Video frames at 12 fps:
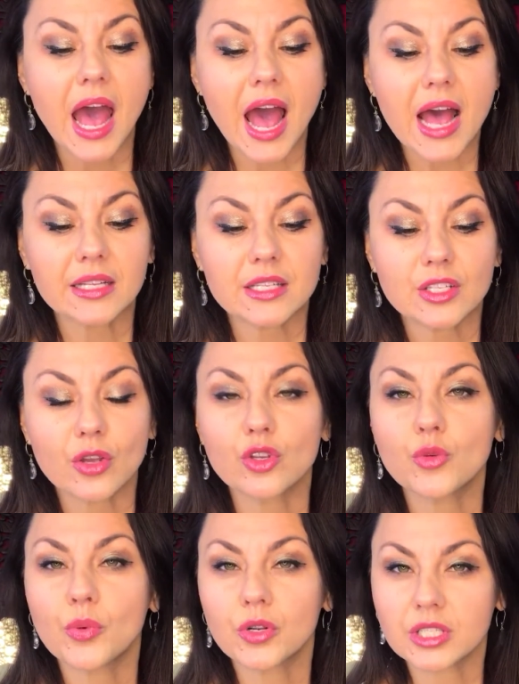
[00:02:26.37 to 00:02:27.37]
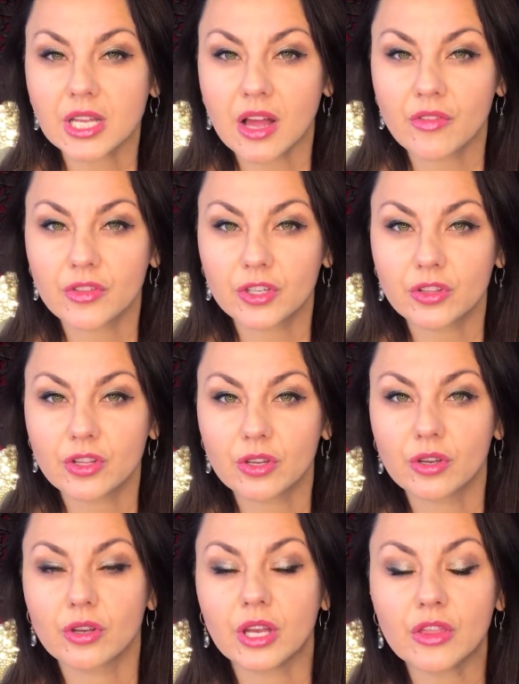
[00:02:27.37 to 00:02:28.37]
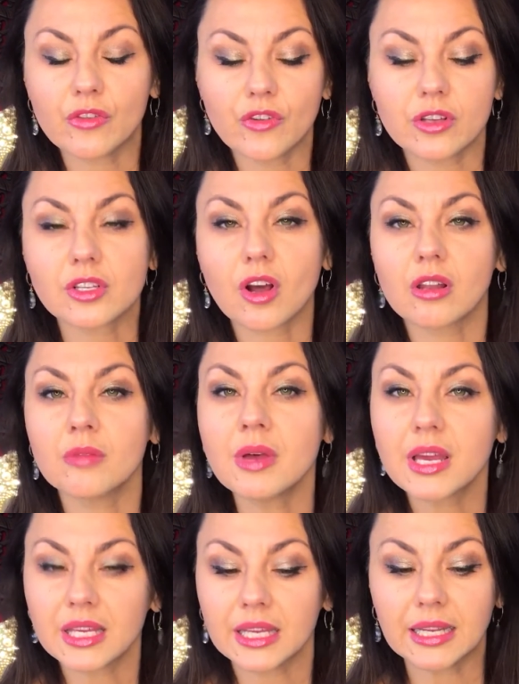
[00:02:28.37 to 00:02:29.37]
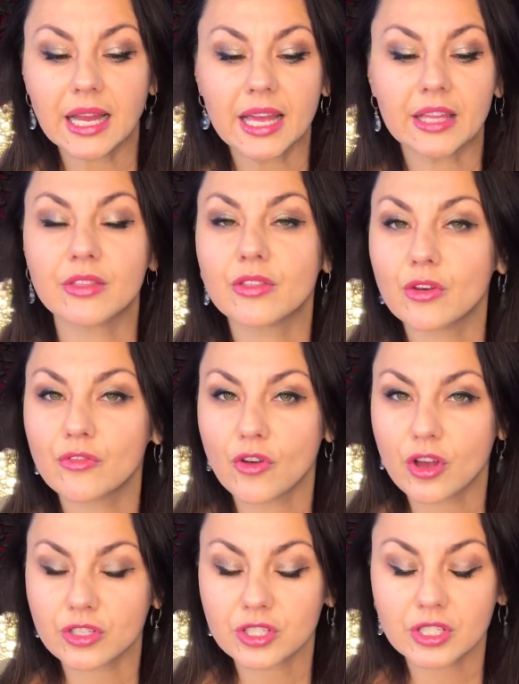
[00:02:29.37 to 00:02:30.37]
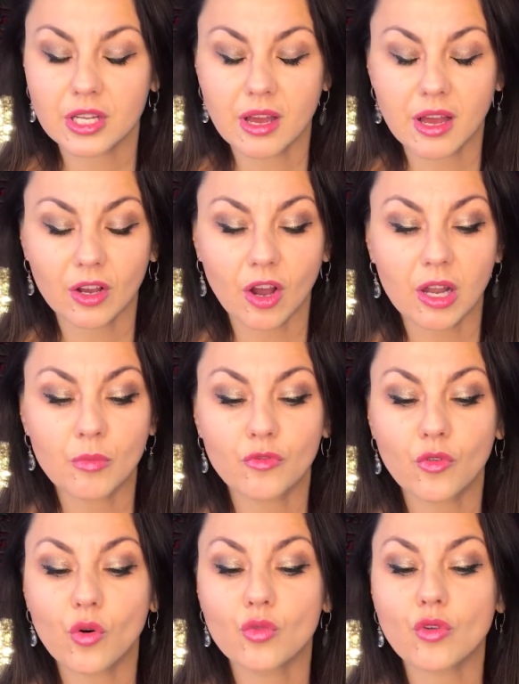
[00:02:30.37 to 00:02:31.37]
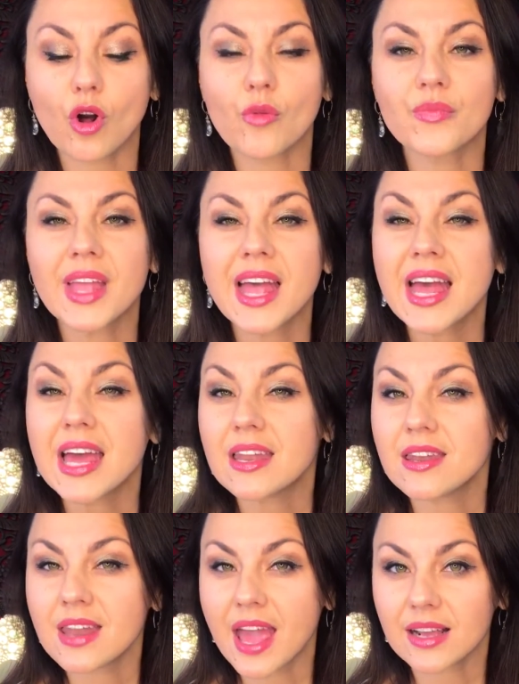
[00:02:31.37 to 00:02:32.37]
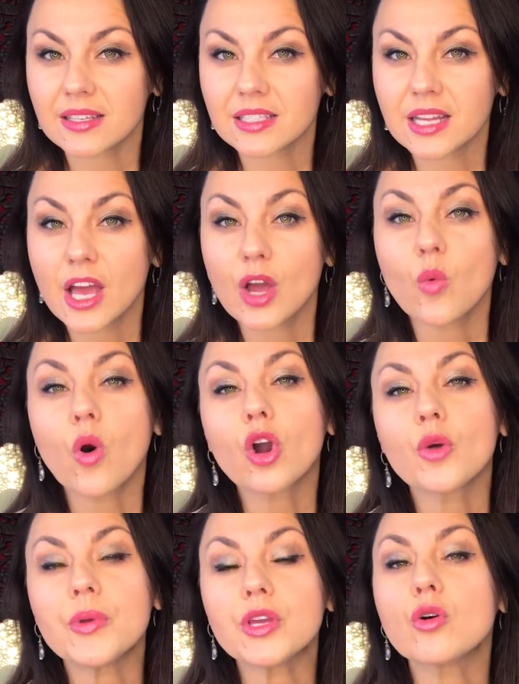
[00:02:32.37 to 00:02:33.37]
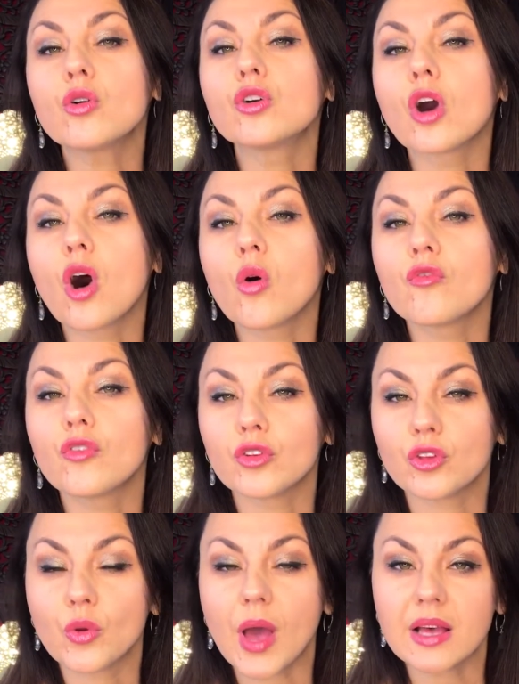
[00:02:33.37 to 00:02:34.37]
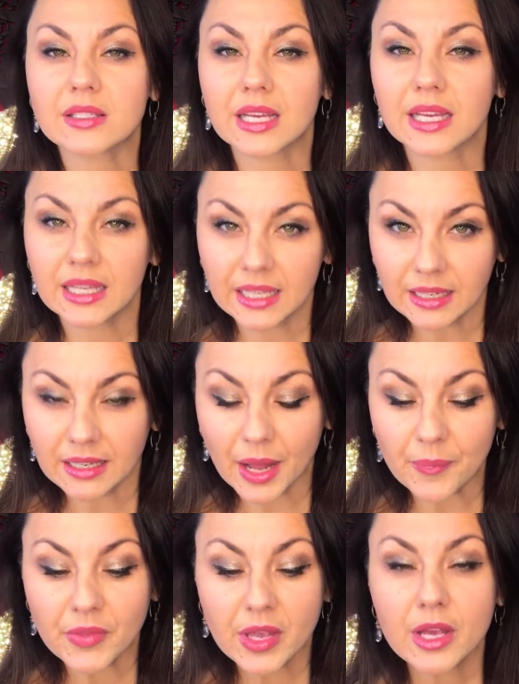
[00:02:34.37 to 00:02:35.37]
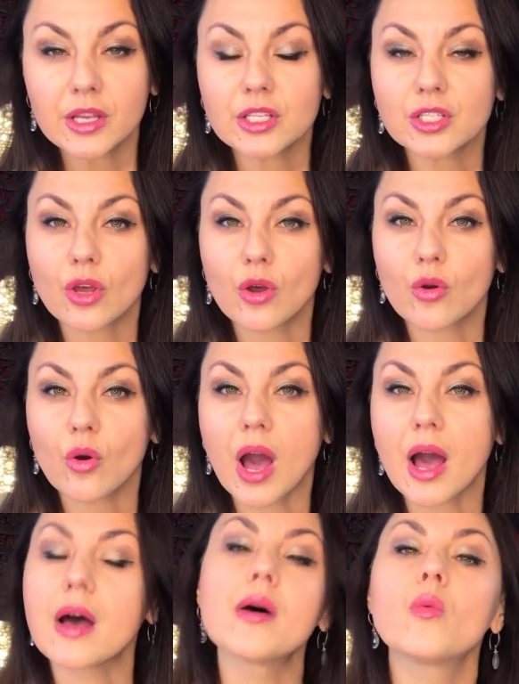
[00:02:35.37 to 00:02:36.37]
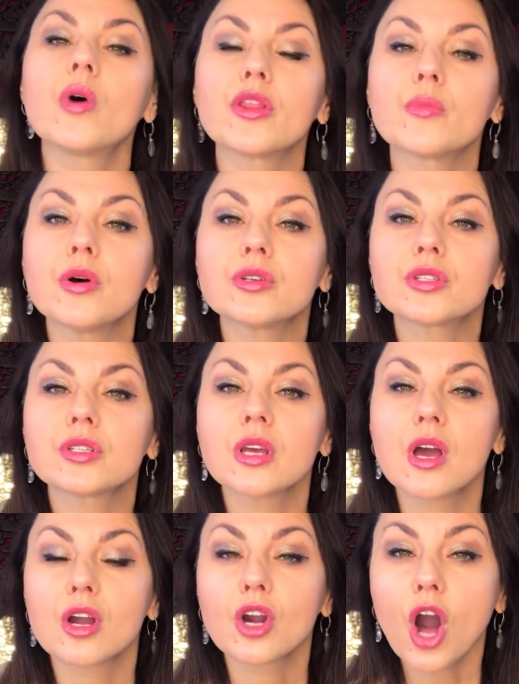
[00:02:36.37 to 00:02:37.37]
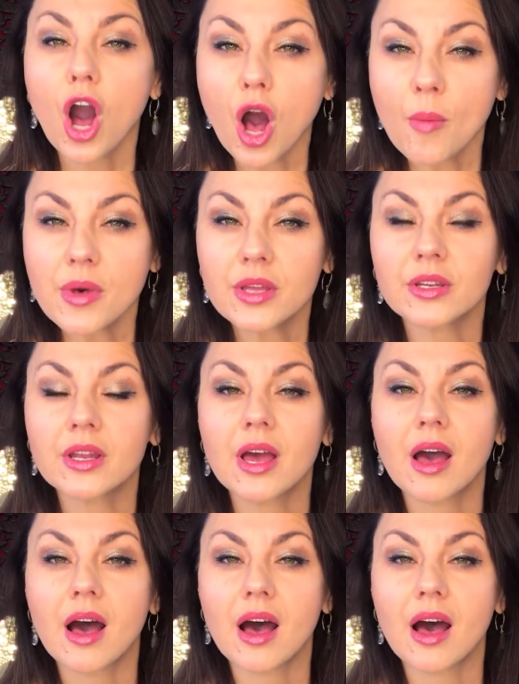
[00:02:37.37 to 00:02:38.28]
And so you put down in the first column, healer, in the first column for role. Next, what could be your goal for you as a healer? So one of the most common